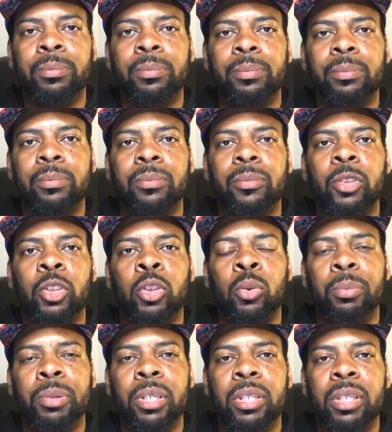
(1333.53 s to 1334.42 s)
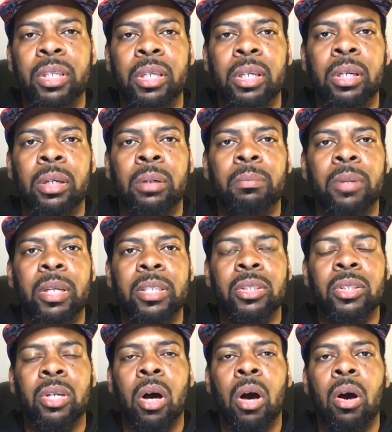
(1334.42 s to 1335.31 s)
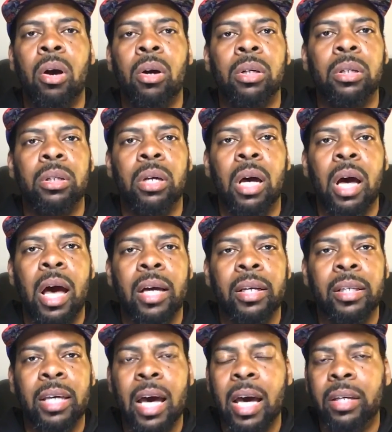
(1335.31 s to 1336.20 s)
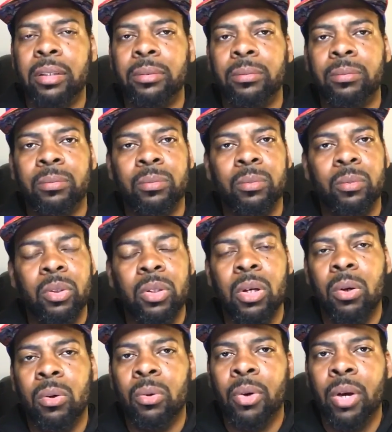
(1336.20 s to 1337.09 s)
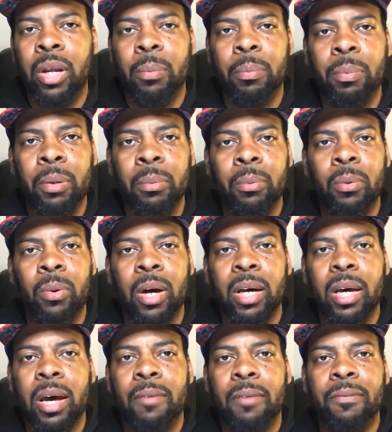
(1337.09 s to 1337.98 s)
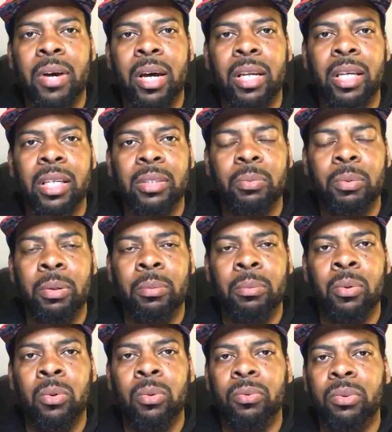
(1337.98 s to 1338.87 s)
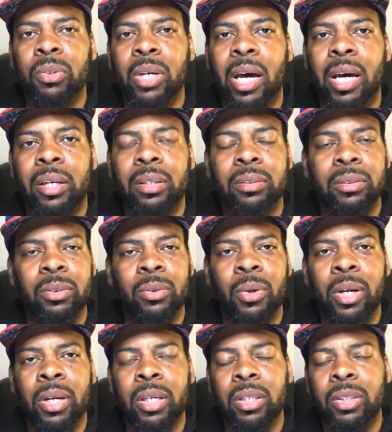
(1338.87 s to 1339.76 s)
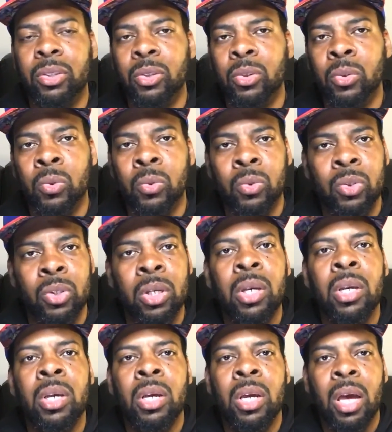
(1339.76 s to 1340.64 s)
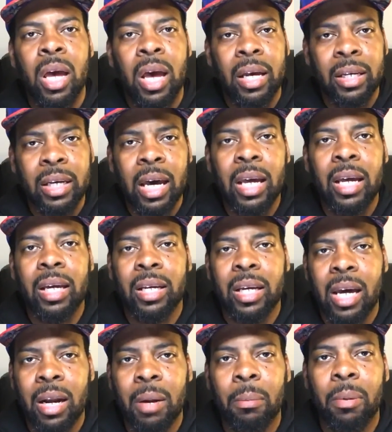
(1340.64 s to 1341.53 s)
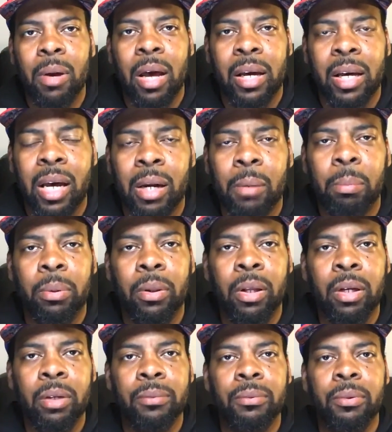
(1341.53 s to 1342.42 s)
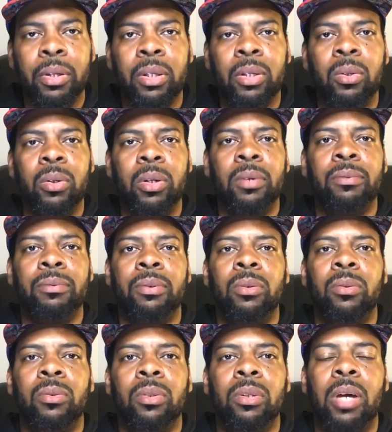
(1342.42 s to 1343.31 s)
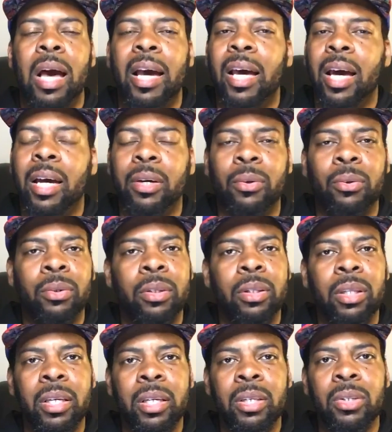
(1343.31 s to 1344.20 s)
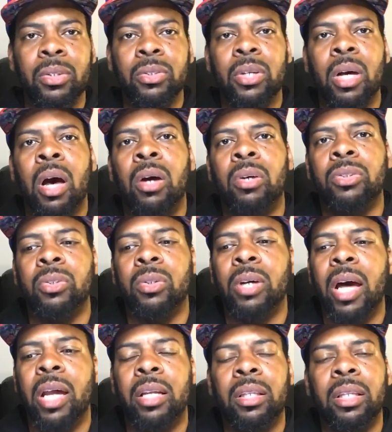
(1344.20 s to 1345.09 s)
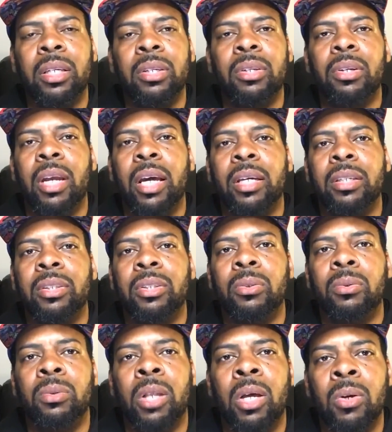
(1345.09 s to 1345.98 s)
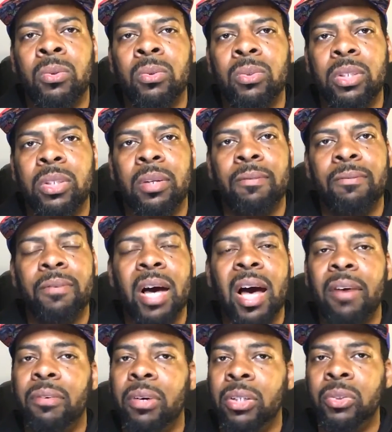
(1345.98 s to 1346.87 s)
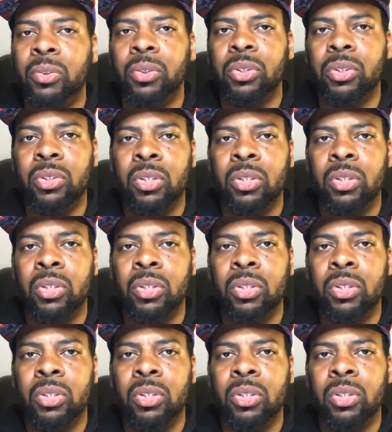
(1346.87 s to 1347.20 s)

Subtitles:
shoot me a DM. Let's talk. I got credit people. I got finance people. You got credit issues. I got a plug for you. I got good lenders. I also got a lender that can do loans in the 500s.